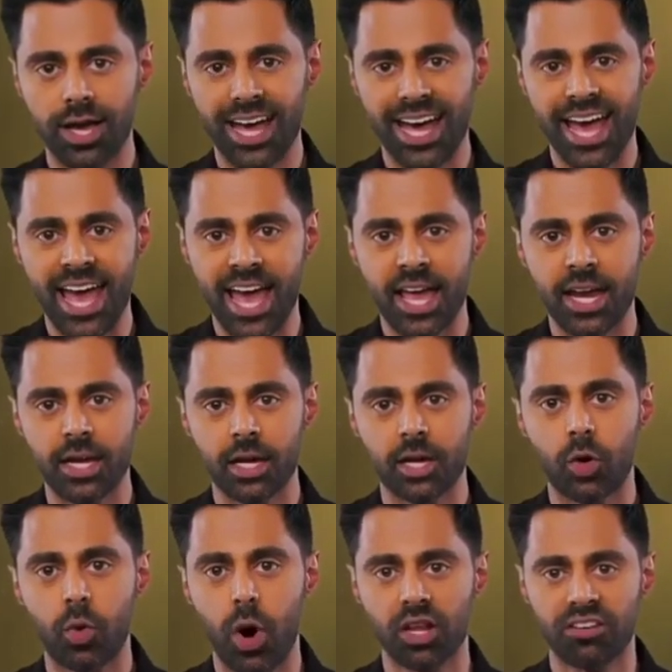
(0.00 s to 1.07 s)
end
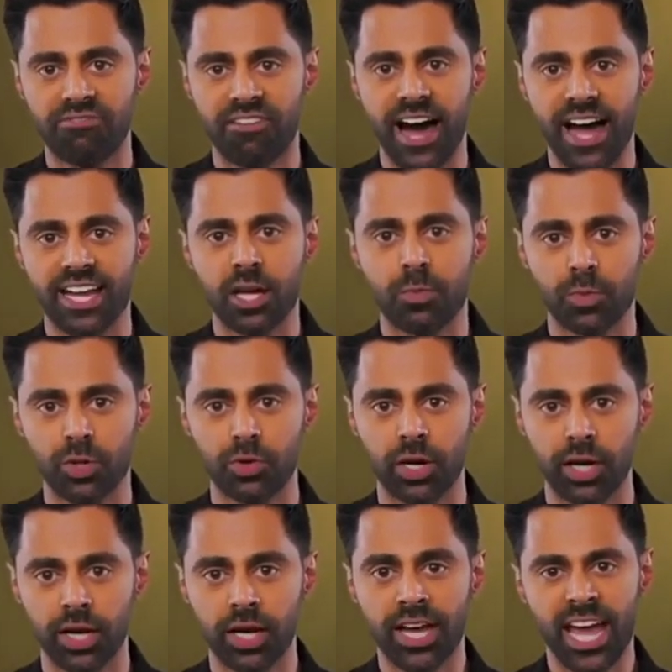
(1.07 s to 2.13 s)
qualified immunity.